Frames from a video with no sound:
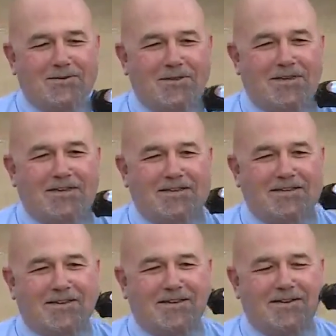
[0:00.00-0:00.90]
the
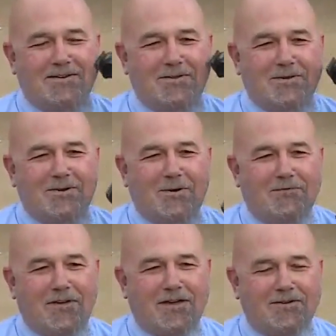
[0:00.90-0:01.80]
kids and the whole
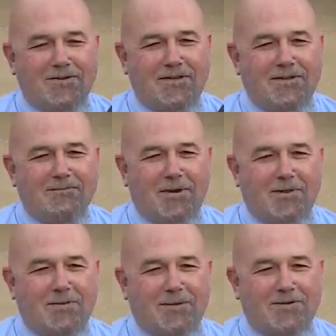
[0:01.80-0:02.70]
faculty at
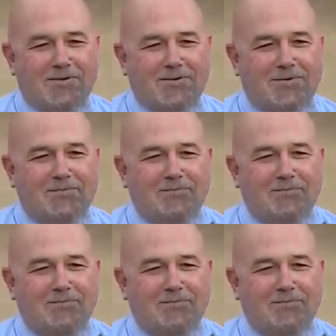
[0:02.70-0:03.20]
Buerkle Middle School.